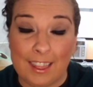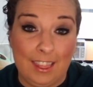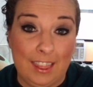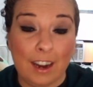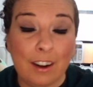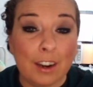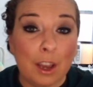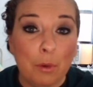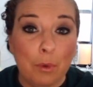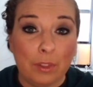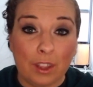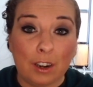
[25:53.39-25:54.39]
They're
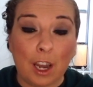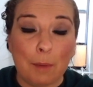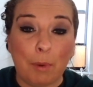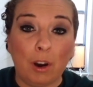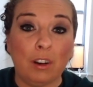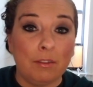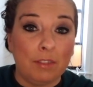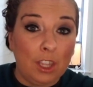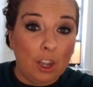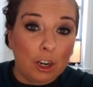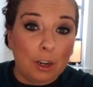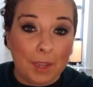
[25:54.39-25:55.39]
now they're not part of
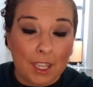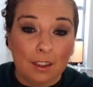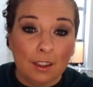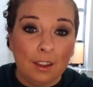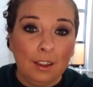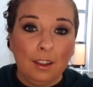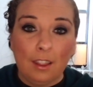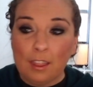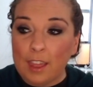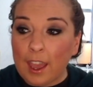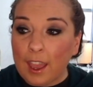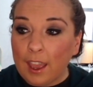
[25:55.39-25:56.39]
the army
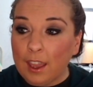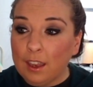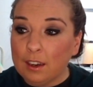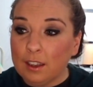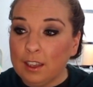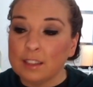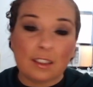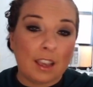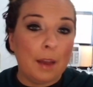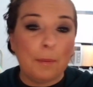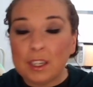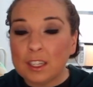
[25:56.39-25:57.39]
that is
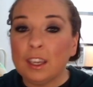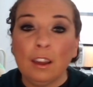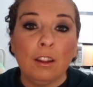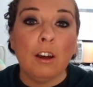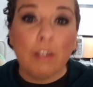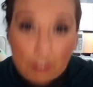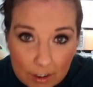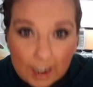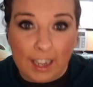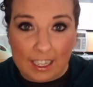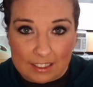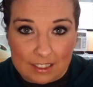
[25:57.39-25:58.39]
coming to kill all their
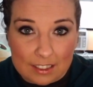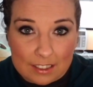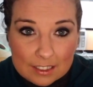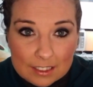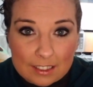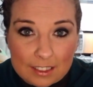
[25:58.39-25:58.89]
asses.